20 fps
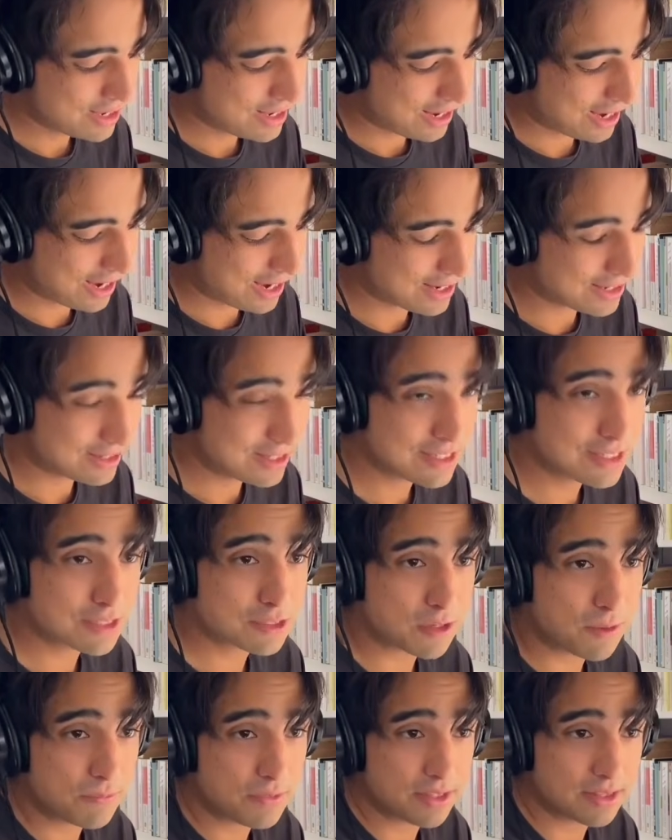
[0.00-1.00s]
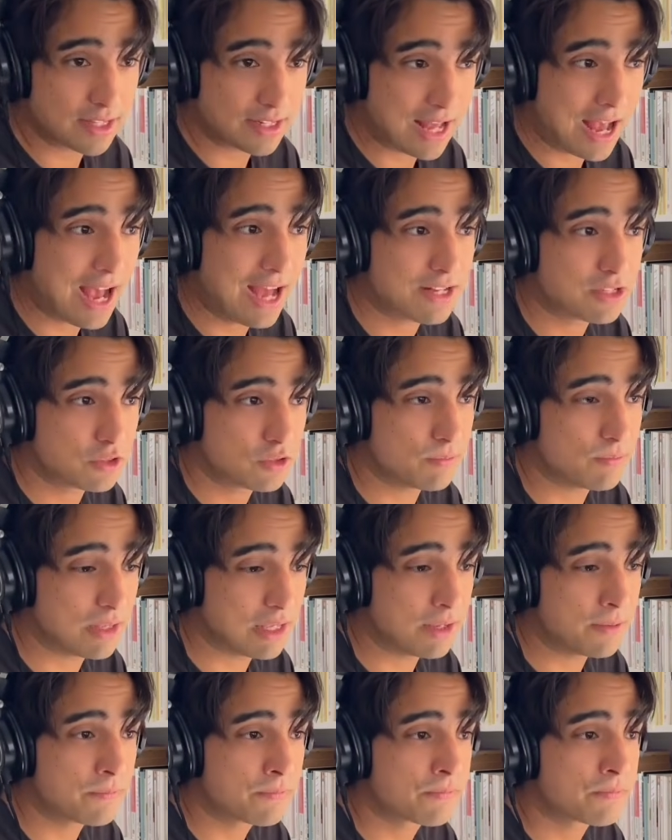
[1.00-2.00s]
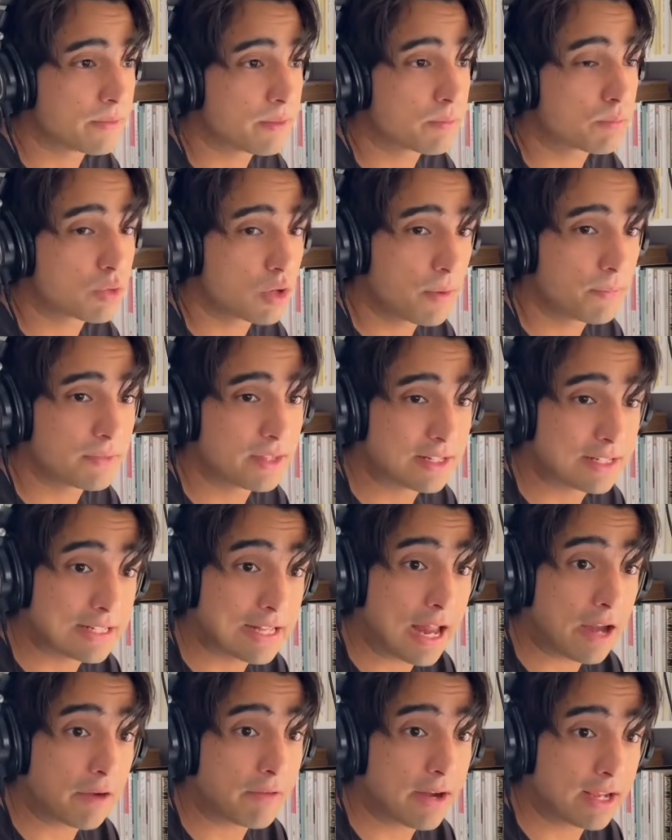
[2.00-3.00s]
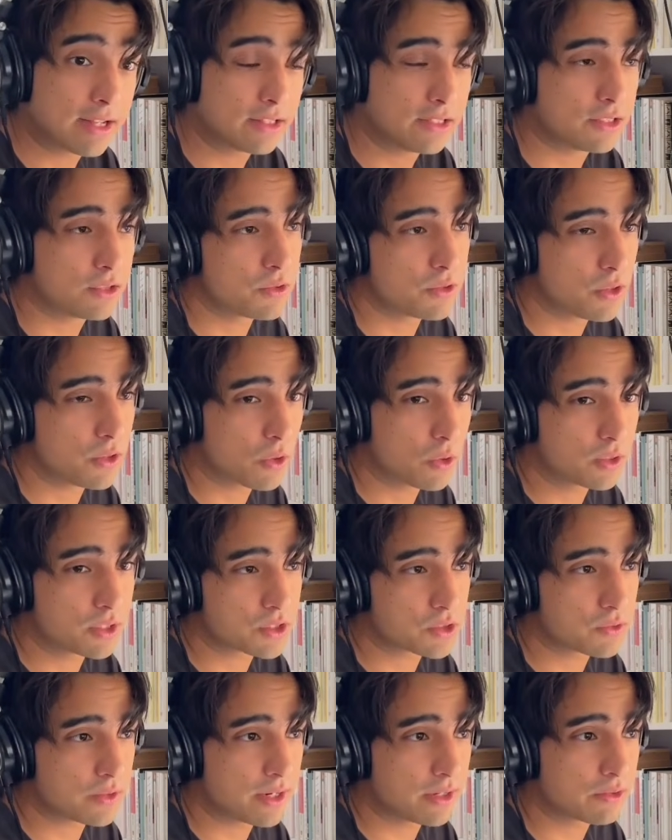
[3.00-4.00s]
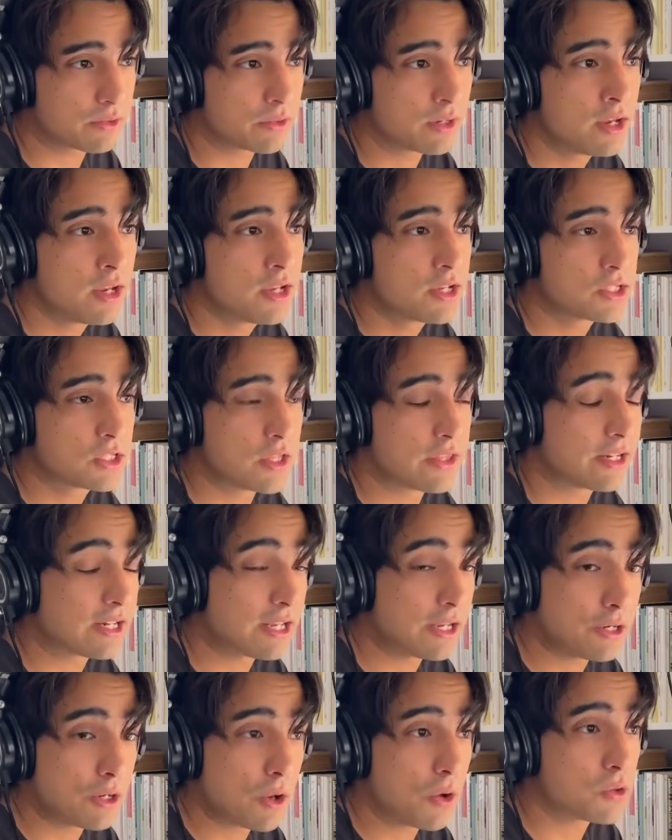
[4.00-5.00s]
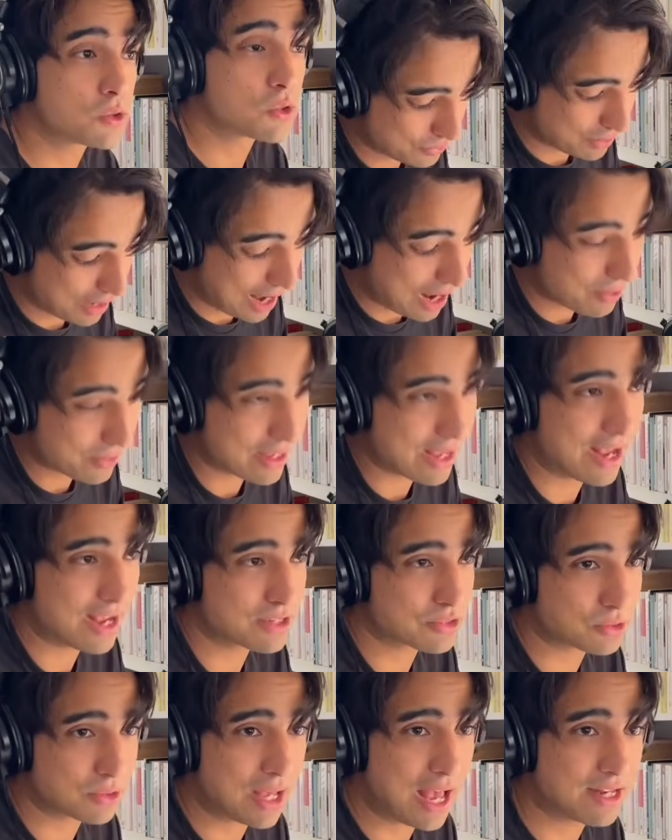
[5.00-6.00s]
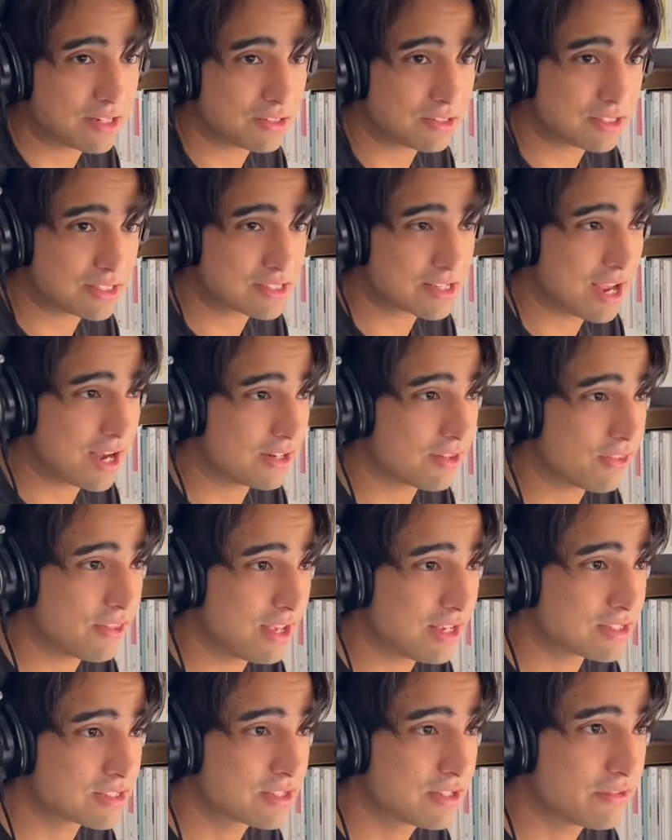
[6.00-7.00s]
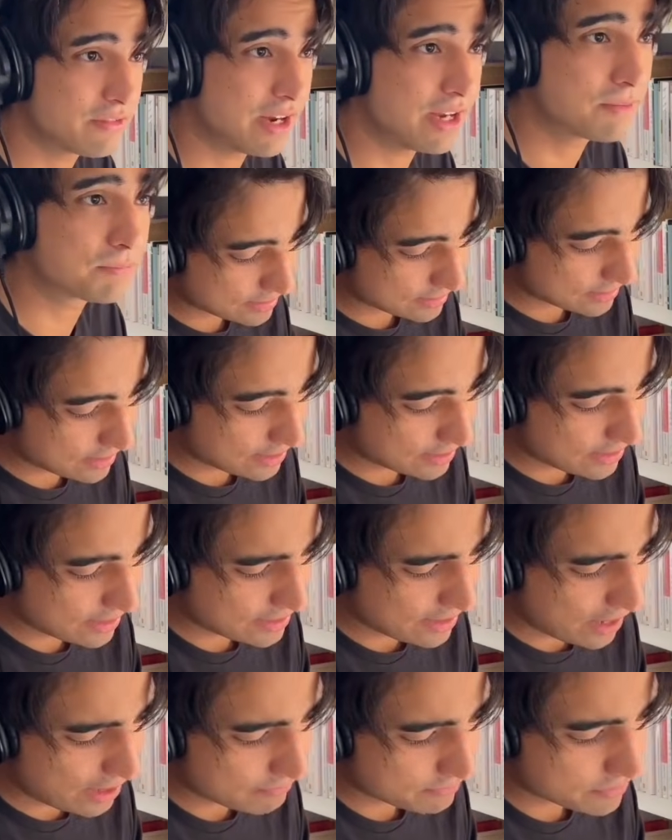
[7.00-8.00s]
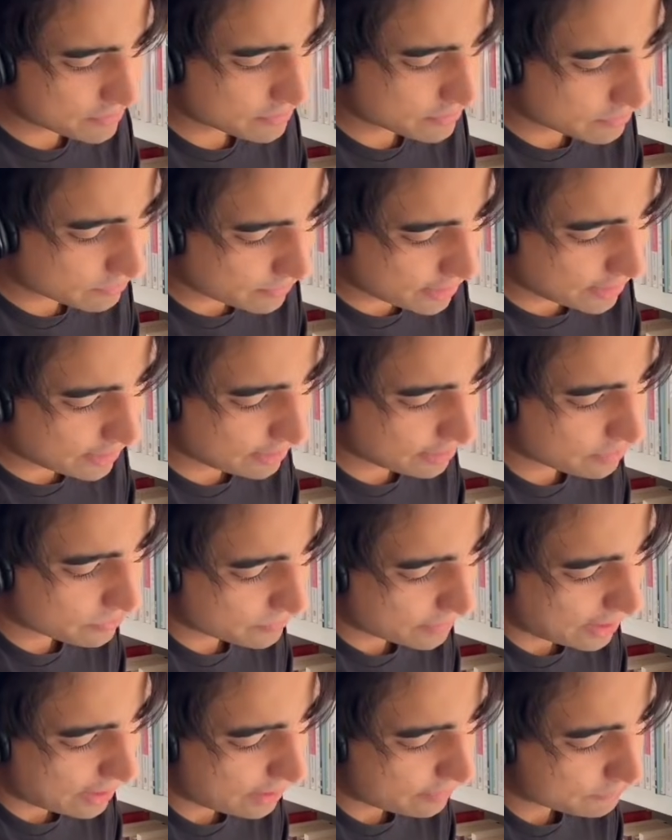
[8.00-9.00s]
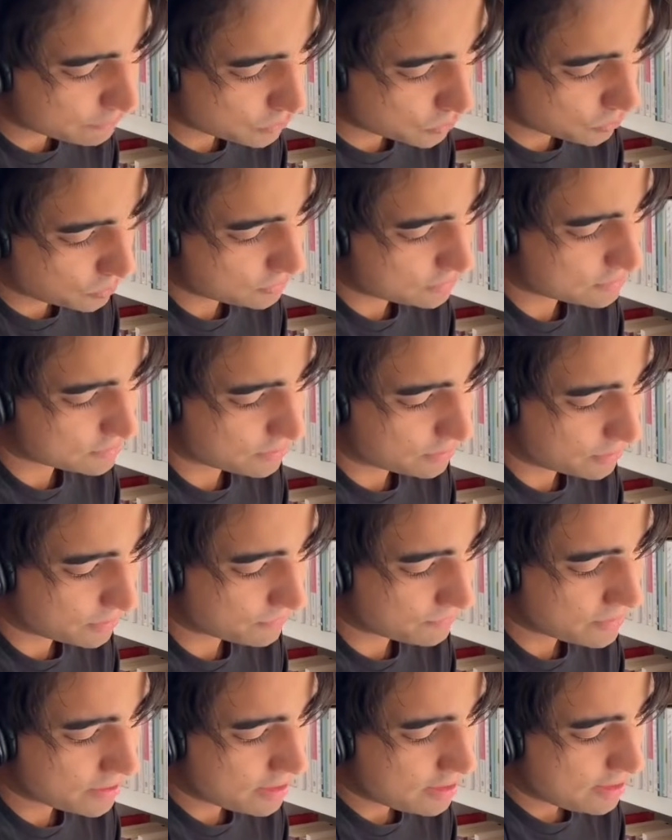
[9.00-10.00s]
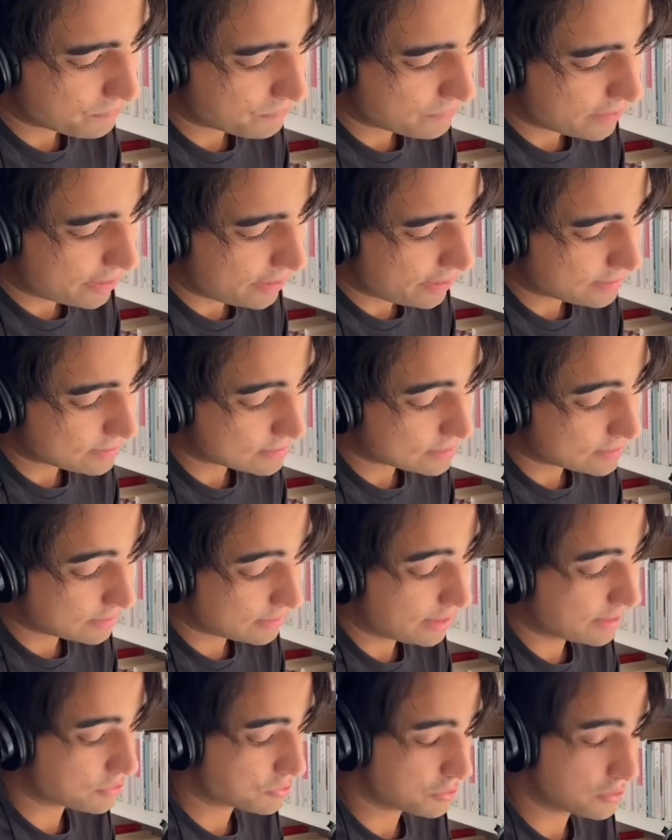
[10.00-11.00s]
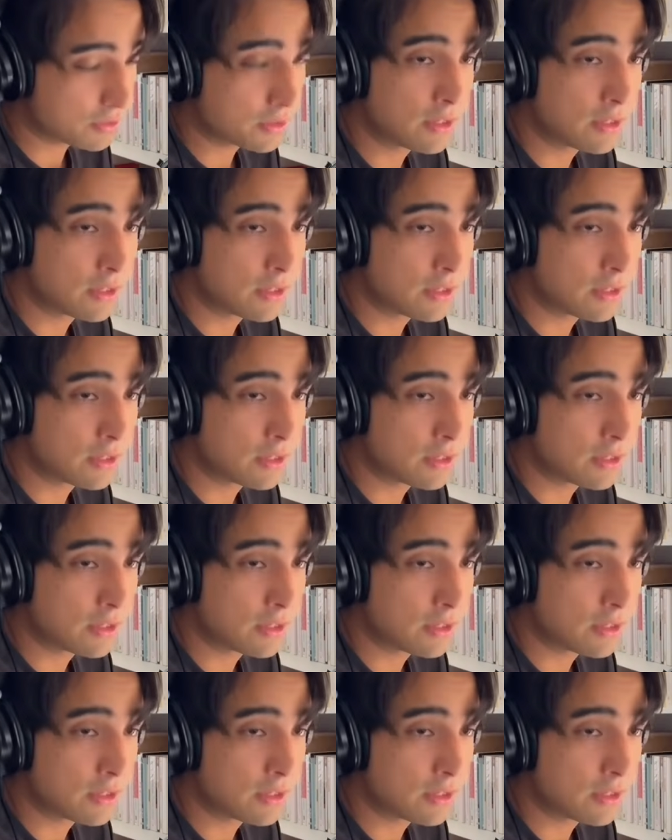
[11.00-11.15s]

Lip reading: And this is something that had to be prompted directly to the orchestrator so that he knows how he has to handle these kind of things, right? And then after right here, we have tool design and selection.